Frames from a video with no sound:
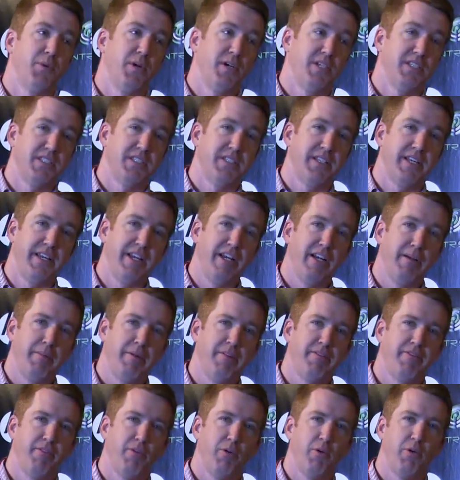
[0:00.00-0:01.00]
was the year
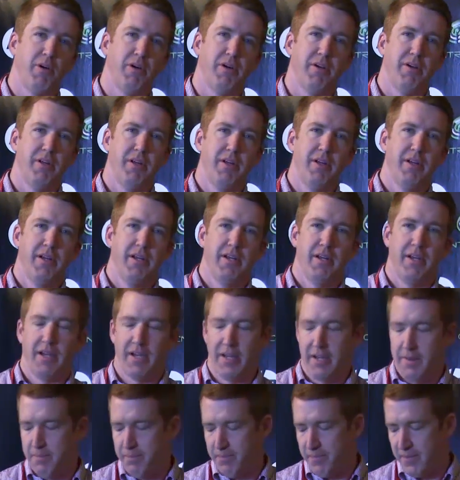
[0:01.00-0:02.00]
before,
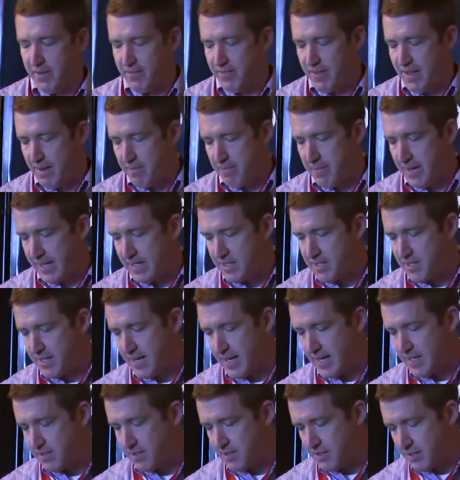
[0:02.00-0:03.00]
um, if that makes
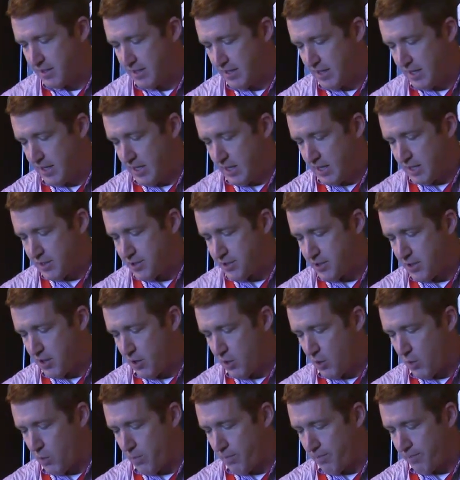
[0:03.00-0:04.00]
sense.
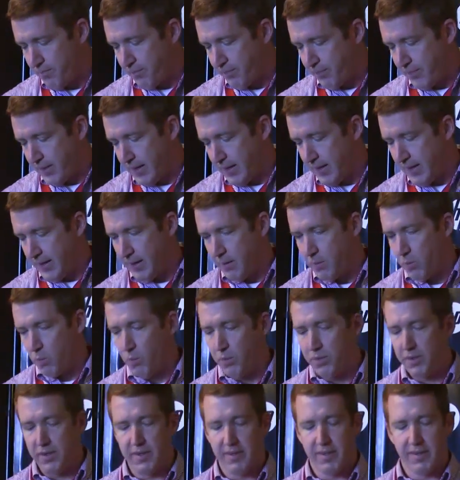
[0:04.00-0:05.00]
So
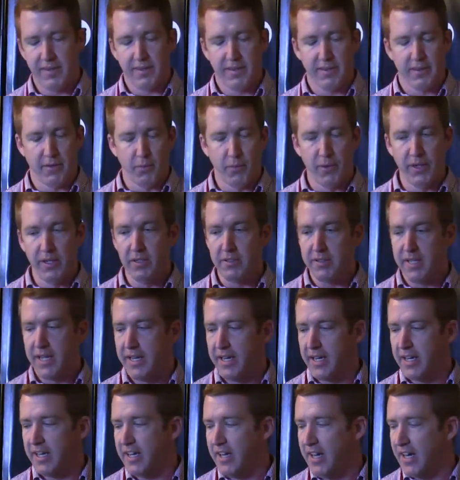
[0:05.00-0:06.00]
um, the real
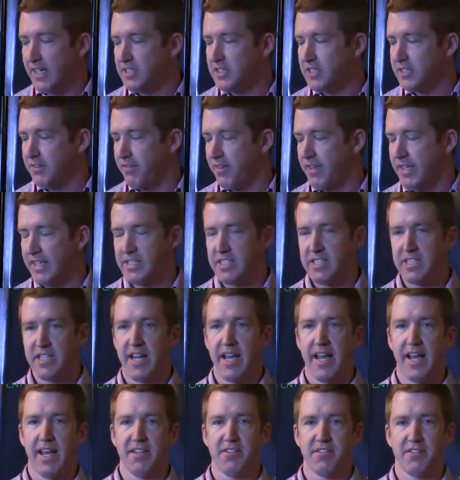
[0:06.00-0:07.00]
kind of guts of this
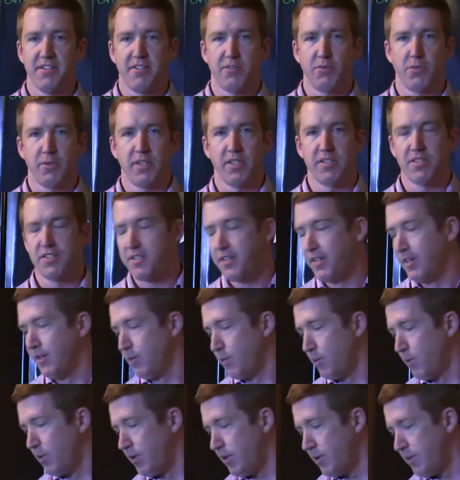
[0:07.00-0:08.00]
test is with the
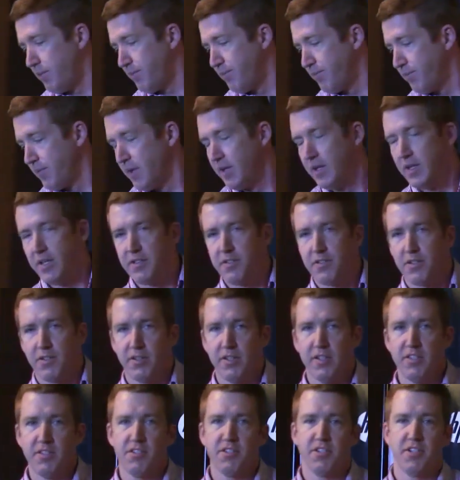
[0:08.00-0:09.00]
steel wool. So
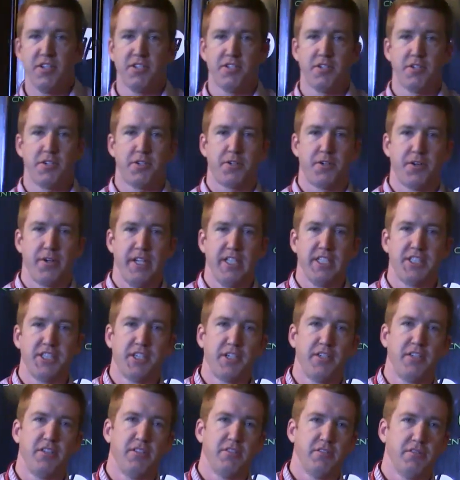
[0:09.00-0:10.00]
this is just a
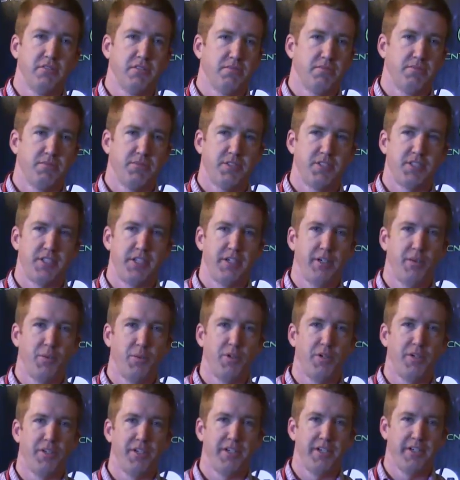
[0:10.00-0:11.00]
traditional steel
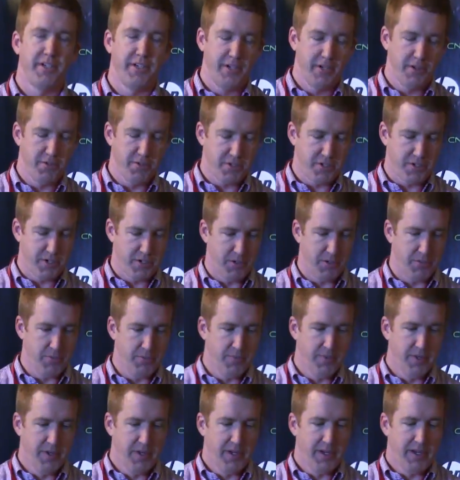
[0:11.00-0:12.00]
wool that you're used to.
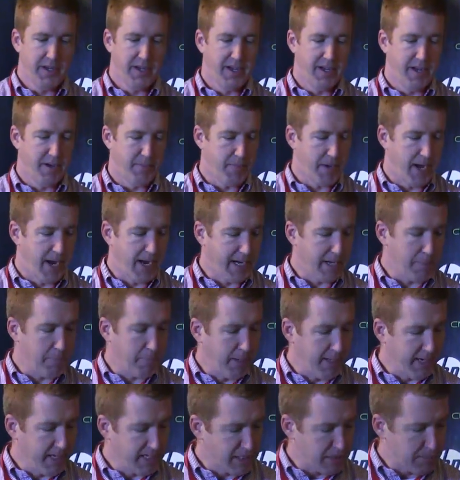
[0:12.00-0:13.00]
Um, I can
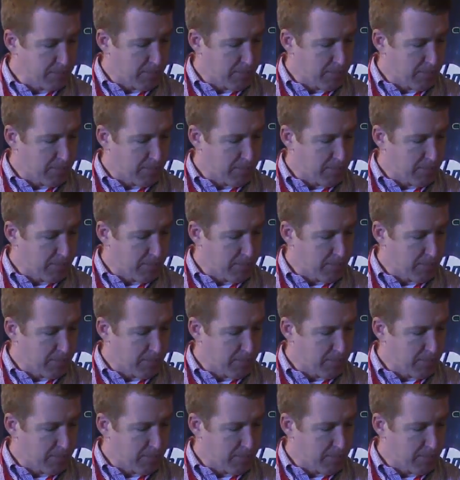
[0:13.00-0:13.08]
pick a